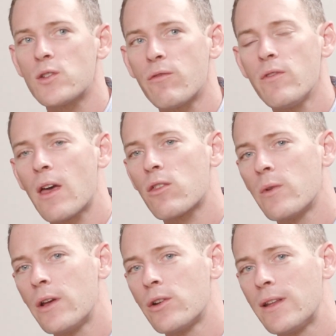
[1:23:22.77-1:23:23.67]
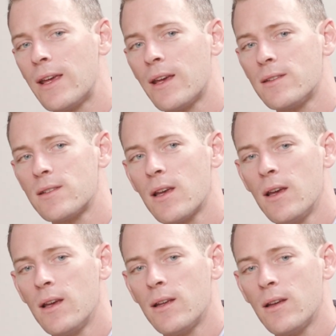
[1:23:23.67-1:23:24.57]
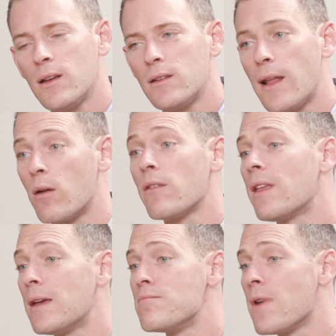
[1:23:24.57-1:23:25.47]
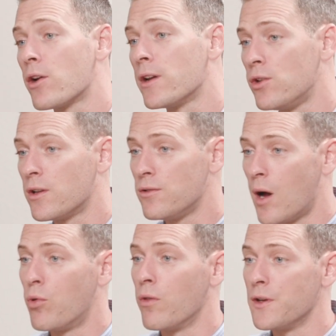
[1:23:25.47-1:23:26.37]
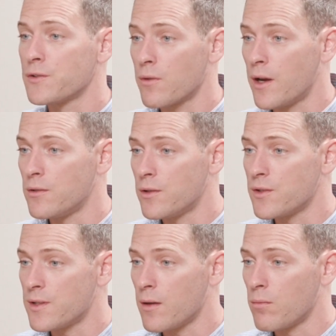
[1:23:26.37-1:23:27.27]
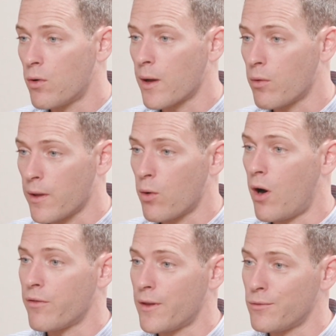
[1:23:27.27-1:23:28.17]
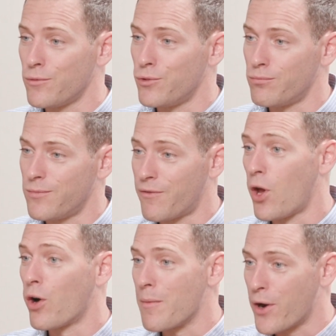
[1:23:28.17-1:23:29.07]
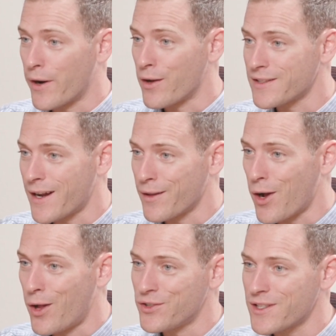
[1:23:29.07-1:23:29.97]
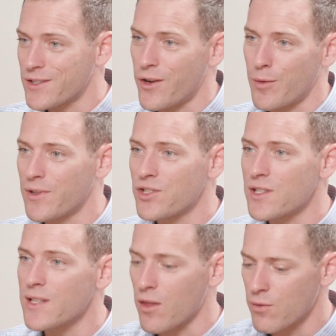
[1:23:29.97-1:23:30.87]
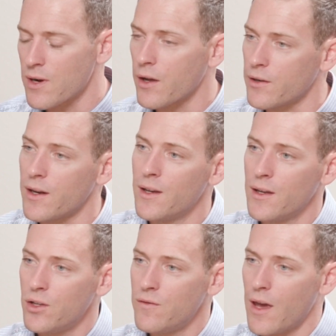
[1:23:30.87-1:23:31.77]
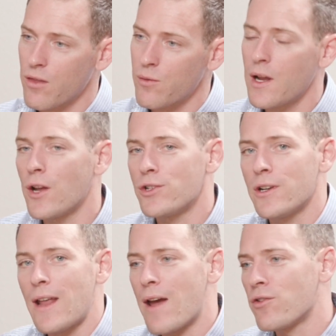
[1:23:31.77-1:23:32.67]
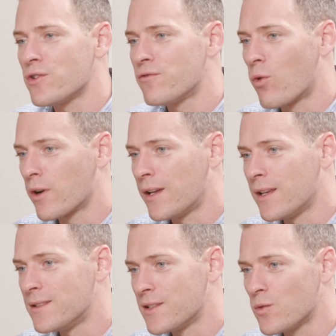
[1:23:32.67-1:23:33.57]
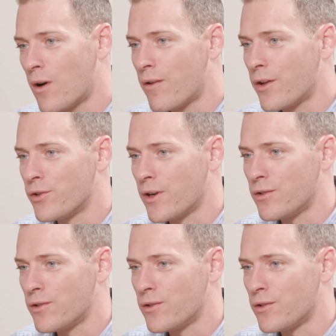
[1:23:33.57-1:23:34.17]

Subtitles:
So if you got 300 kids, now if they get married, you could double this, right? You could say, okay, well, they go off, if they all get married outside of the college, 600, but let's just say 300. You've got 300, average of 4 kids, that's 1,200.